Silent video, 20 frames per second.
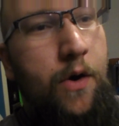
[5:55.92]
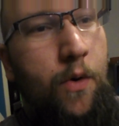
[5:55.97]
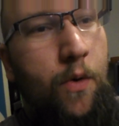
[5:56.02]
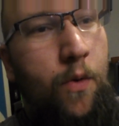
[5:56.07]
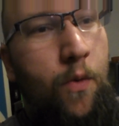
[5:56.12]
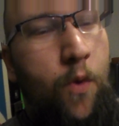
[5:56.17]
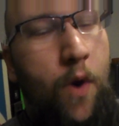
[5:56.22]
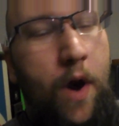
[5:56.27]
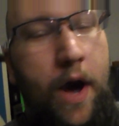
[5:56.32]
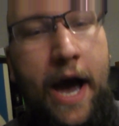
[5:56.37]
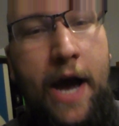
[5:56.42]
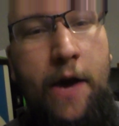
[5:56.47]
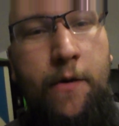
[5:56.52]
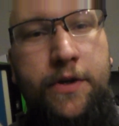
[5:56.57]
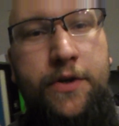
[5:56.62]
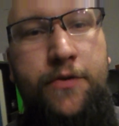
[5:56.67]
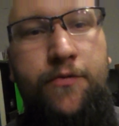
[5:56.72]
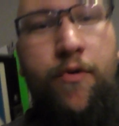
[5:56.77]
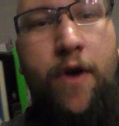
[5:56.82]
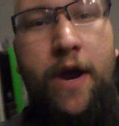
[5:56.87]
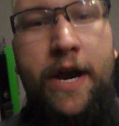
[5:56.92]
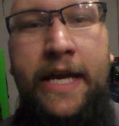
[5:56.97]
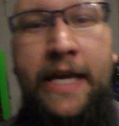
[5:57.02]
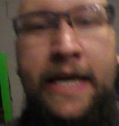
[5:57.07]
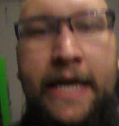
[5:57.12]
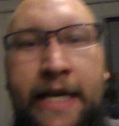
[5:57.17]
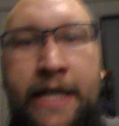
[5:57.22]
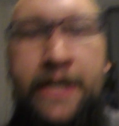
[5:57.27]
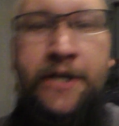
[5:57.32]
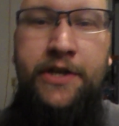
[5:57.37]
What I was
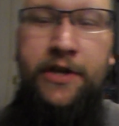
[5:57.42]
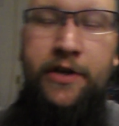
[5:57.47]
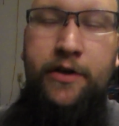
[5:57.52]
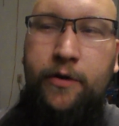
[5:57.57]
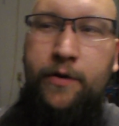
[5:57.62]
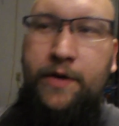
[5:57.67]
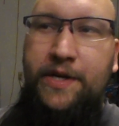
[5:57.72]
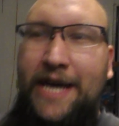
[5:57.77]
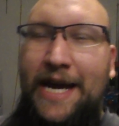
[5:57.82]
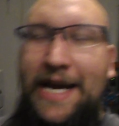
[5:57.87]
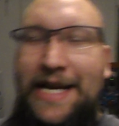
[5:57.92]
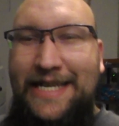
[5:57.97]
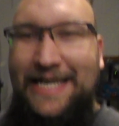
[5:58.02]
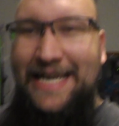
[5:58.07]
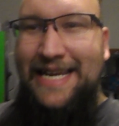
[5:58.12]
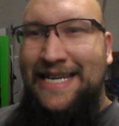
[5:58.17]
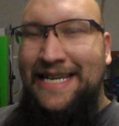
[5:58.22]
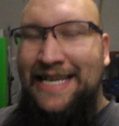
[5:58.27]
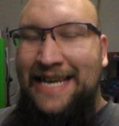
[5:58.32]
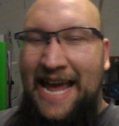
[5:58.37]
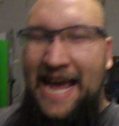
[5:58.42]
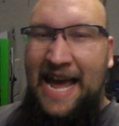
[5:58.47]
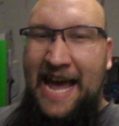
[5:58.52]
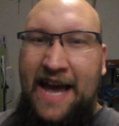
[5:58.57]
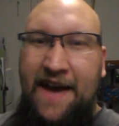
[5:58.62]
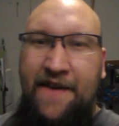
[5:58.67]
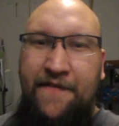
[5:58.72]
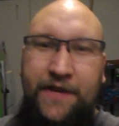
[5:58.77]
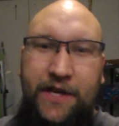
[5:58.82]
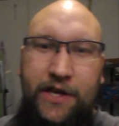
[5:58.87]
running into is I didn't
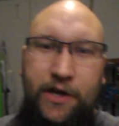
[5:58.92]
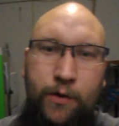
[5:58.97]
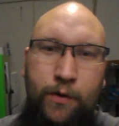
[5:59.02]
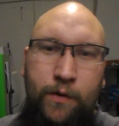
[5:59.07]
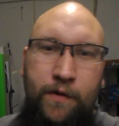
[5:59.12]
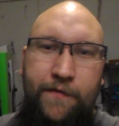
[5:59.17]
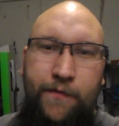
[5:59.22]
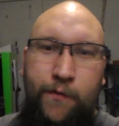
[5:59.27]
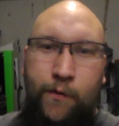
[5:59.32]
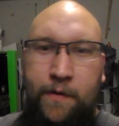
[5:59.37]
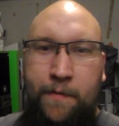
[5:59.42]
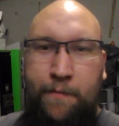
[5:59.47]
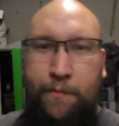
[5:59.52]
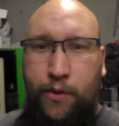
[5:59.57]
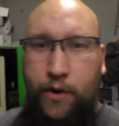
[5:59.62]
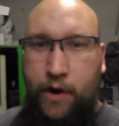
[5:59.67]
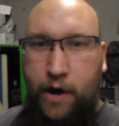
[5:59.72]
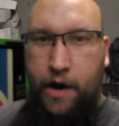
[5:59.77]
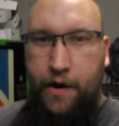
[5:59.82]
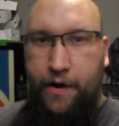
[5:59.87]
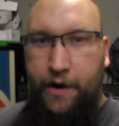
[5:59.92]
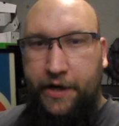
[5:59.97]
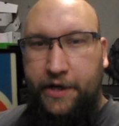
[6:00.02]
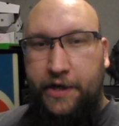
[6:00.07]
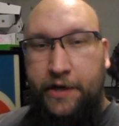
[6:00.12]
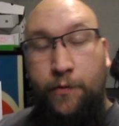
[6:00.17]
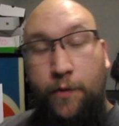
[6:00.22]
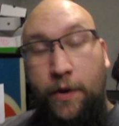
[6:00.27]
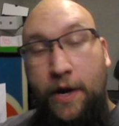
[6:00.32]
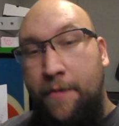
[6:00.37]
have uniform
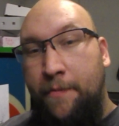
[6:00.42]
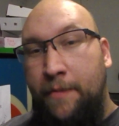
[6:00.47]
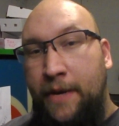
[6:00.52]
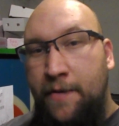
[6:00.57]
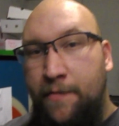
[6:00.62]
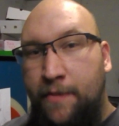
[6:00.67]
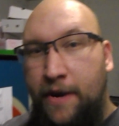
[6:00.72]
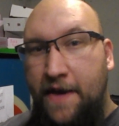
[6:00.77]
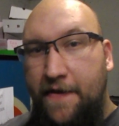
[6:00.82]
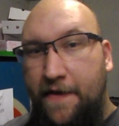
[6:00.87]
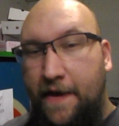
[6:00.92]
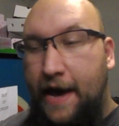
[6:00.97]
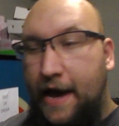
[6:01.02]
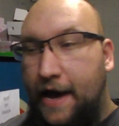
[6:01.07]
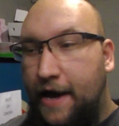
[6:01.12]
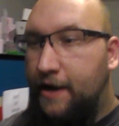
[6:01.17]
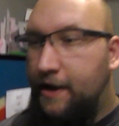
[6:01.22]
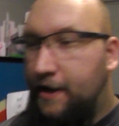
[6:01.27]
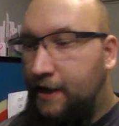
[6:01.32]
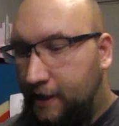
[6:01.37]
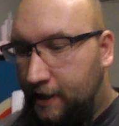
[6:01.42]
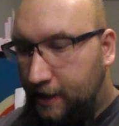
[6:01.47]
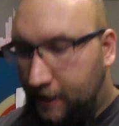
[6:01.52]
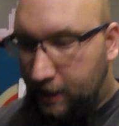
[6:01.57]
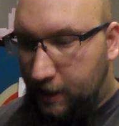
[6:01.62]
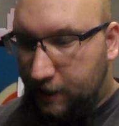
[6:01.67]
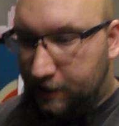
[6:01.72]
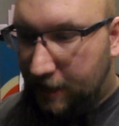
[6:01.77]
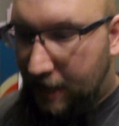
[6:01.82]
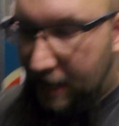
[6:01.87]
product. And what I mean by that
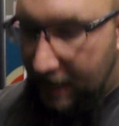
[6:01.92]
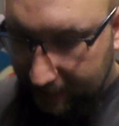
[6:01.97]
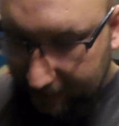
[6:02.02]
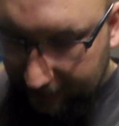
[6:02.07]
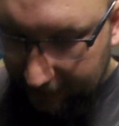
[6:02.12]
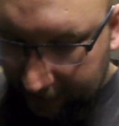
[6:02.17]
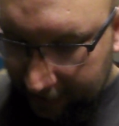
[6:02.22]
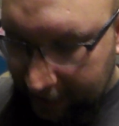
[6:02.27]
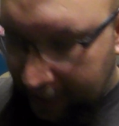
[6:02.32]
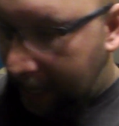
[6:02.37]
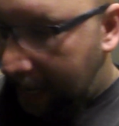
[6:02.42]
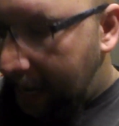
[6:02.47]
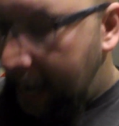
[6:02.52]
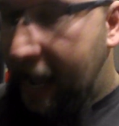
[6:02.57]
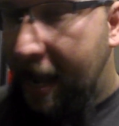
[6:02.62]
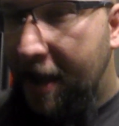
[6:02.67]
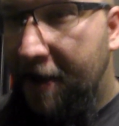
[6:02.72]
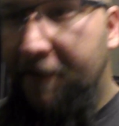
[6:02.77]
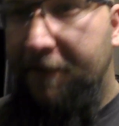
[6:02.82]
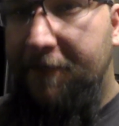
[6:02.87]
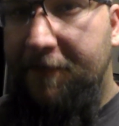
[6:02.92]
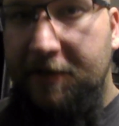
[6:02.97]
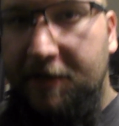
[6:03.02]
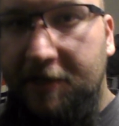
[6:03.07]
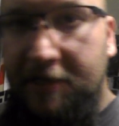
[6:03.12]
is I didn't have